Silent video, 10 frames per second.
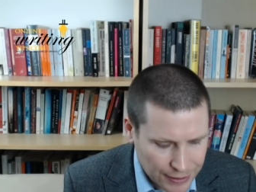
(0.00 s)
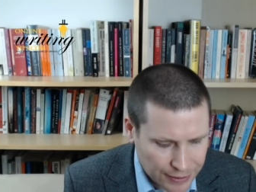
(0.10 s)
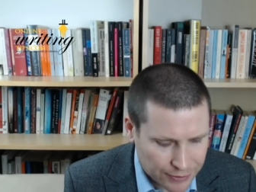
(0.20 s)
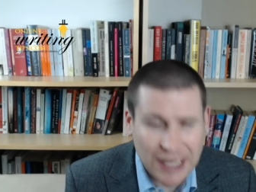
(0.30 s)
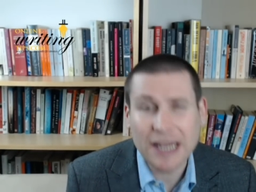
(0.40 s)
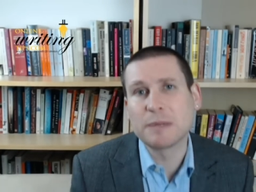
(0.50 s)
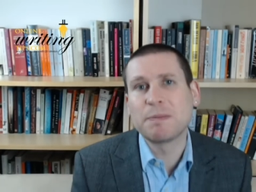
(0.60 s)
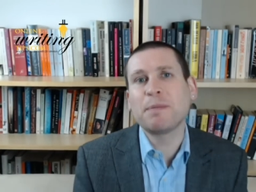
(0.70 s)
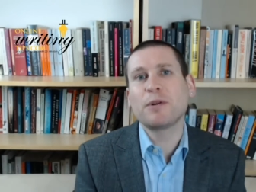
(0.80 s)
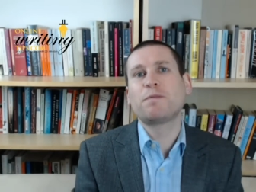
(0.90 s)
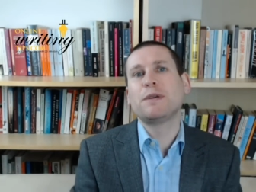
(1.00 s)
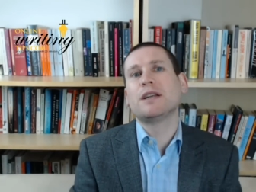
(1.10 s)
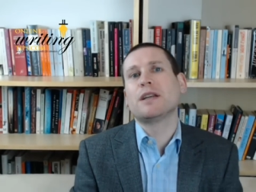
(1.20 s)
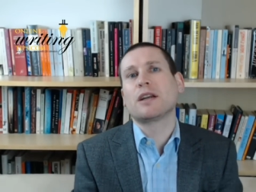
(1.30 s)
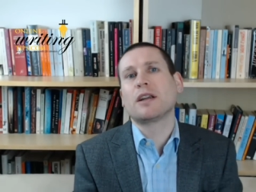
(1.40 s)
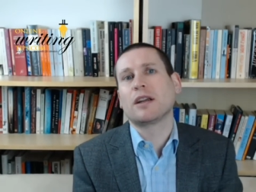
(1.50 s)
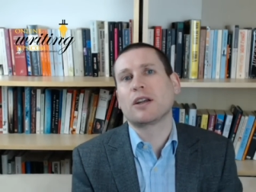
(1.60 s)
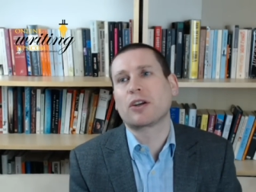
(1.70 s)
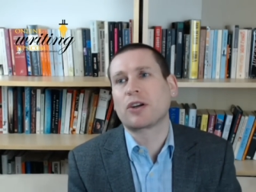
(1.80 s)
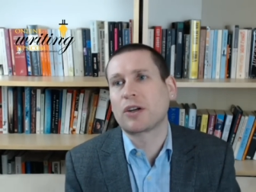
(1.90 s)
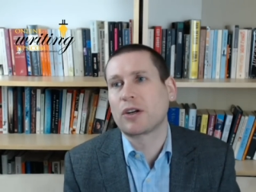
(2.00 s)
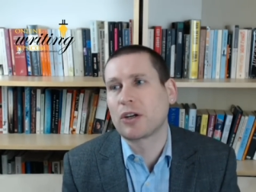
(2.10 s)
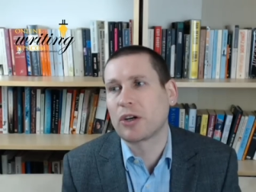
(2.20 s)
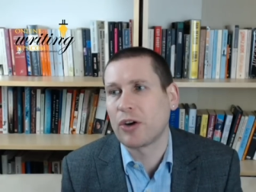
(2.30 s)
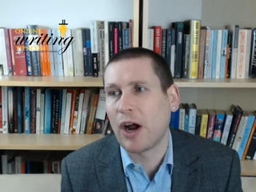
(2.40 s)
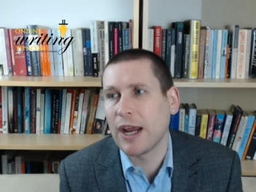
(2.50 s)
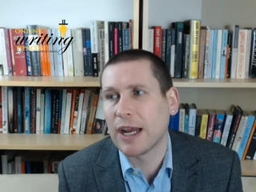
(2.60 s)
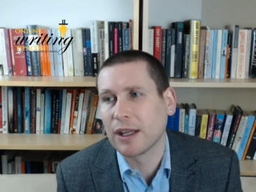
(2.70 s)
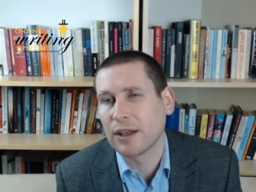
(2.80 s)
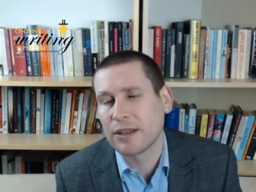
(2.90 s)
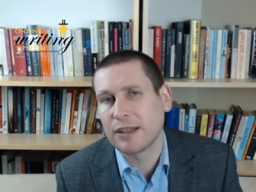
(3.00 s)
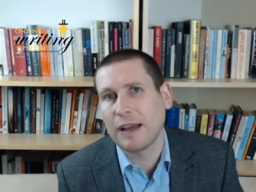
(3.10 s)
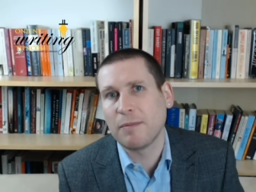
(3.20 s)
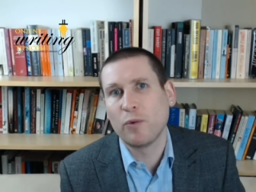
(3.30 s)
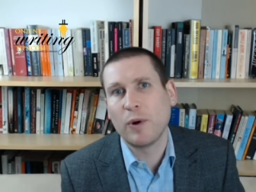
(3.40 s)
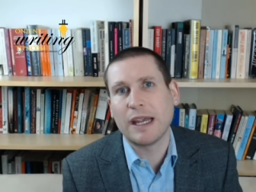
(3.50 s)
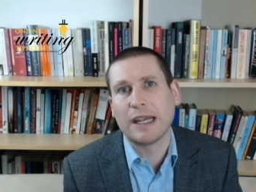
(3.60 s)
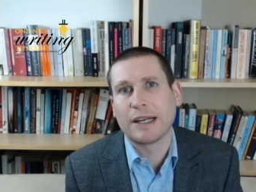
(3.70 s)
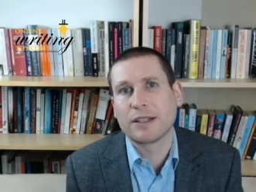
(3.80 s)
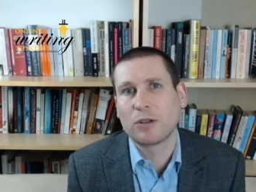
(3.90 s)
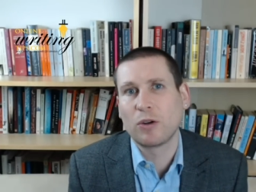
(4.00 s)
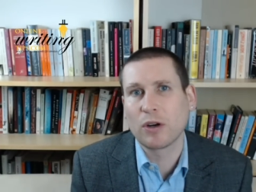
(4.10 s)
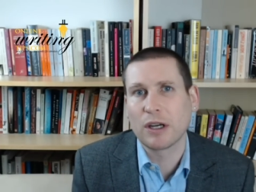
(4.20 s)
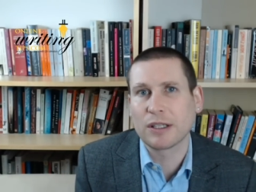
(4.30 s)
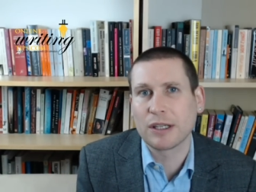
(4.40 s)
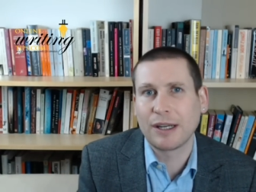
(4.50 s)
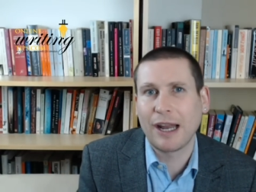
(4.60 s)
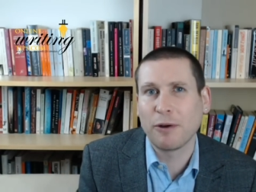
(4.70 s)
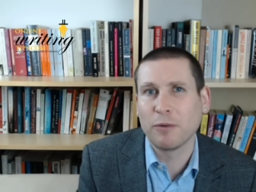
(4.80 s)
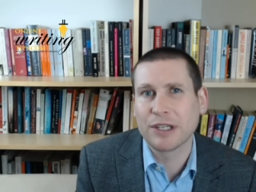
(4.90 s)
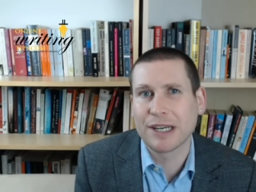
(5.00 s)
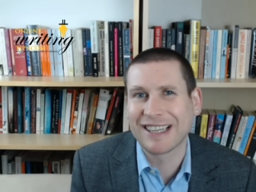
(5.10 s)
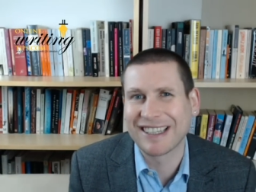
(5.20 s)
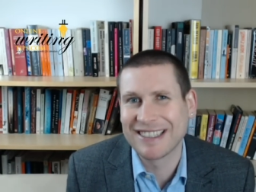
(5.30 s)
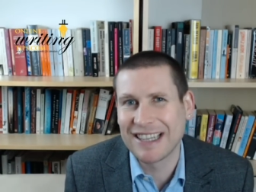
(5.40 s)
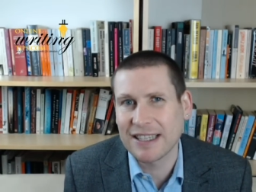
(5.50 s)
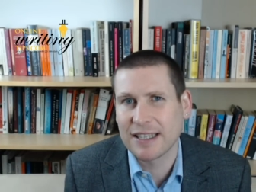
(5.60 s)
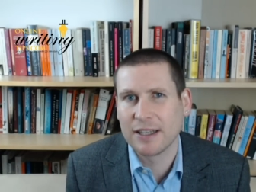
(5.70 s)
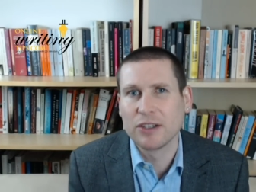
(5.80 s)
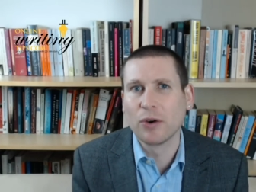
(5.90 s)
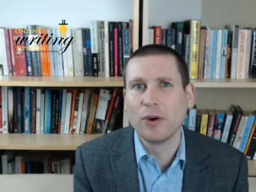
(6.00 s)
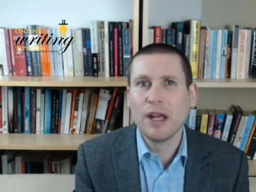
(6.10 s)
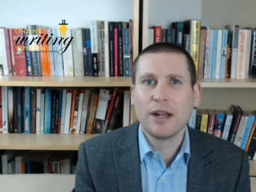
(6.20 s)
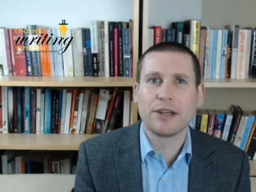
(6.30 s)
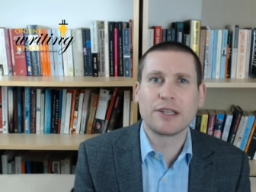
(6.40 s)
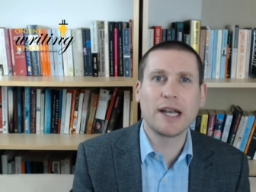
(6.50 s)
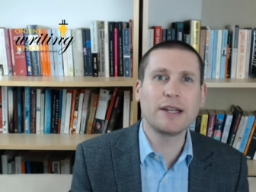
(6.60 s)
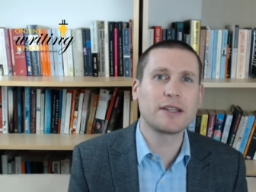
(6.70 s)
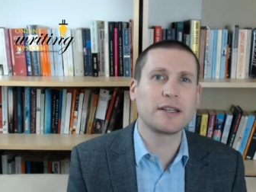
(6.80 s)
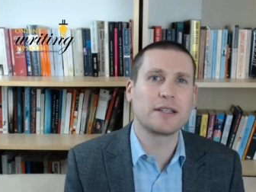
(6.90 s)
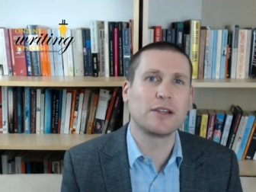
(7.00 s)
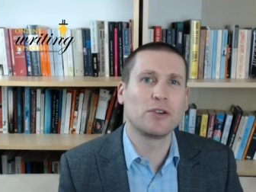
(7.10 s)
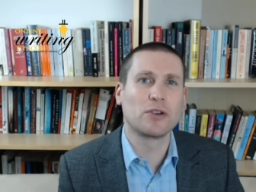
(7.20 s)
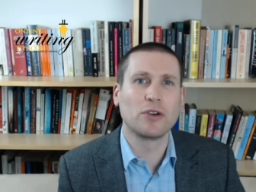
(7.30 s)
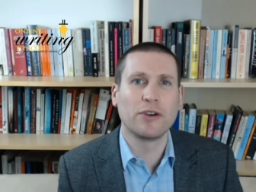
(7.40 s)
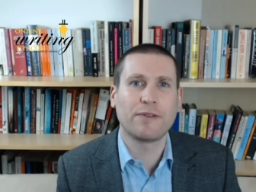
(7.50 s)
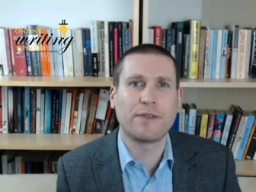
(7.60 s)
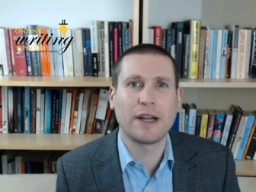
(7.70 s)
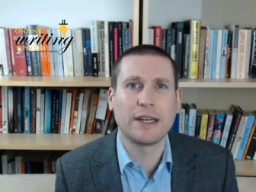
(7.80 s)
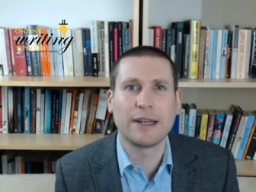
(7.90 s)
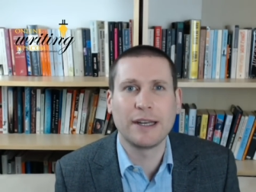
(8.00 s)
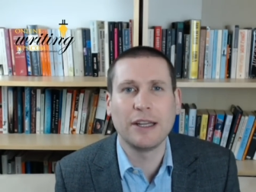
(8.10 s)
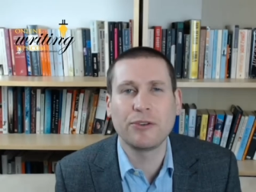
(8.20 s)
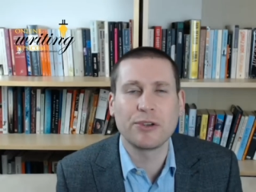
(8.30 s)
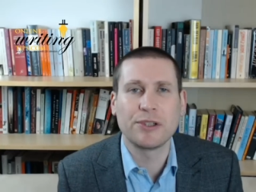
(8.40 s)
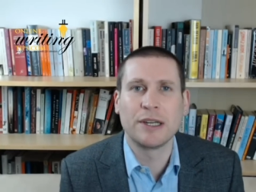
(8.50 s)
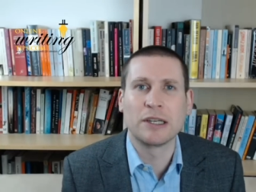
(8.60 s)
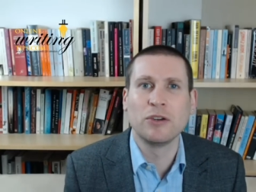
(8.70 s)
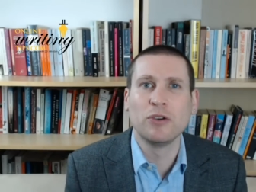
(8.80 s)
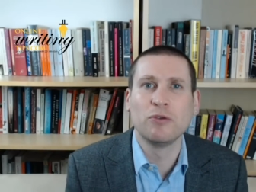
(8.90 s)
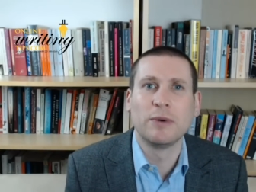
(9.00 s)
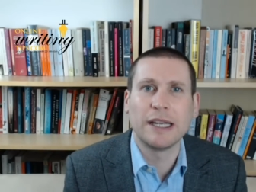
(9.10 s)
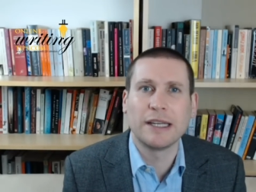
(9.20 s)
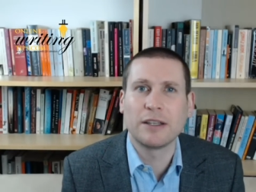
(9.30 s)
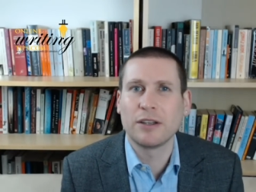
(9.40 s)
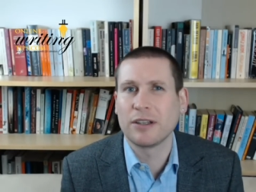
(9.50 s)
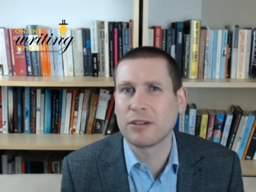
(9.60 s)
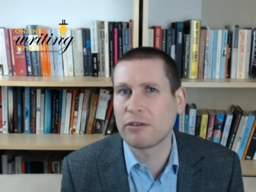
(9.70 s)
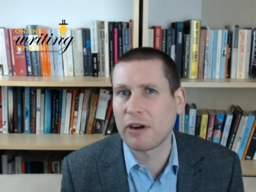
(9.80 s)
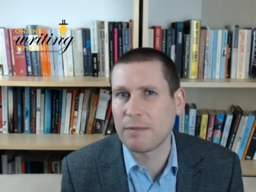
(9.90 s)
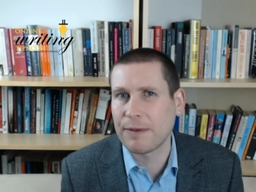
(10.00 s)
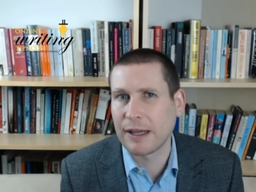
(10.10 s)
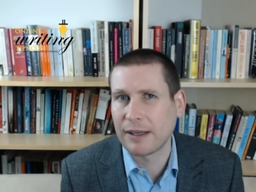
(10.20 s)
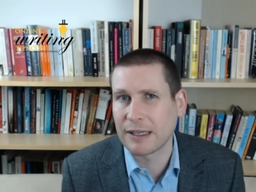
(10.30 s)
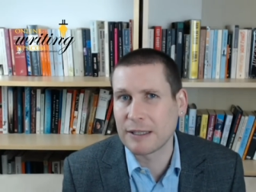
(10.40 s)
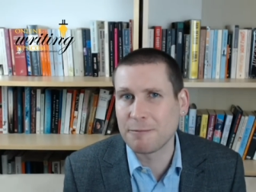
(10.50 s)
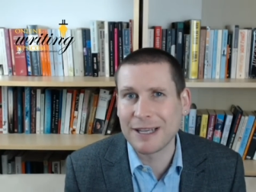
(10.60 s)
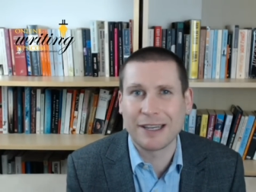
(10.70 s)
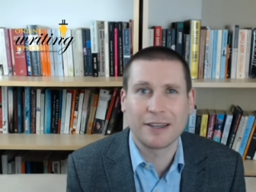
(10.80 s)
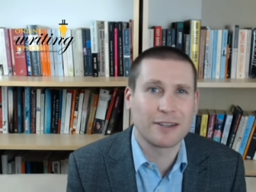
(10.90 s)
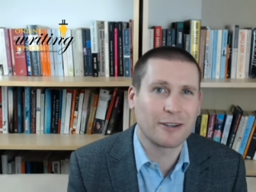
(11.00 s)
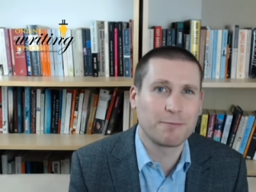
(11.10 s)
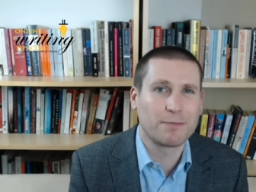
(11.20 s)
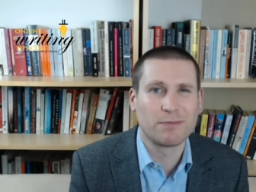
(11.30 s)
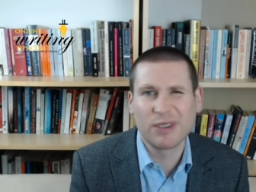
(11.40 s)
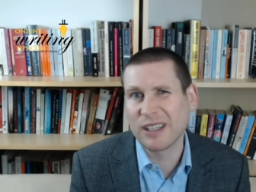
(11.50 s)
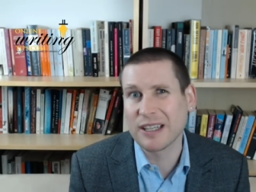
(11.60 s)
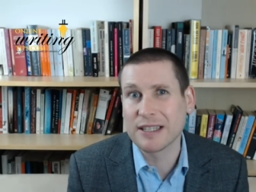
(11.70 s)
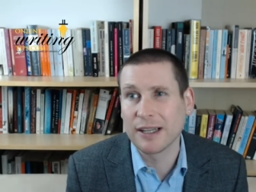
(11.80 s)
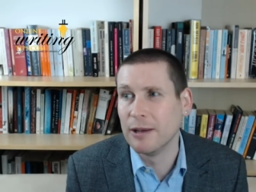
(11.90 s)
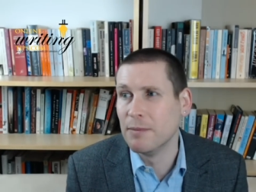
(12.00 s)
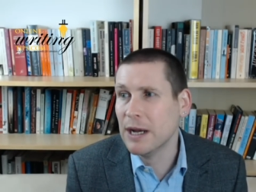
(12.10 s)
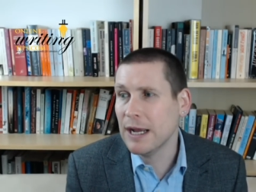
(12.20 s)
thing is, people have been crying the same way as long as language has existed. So the chances that you're going to find an interesting new way to describe that experience are pretty slim.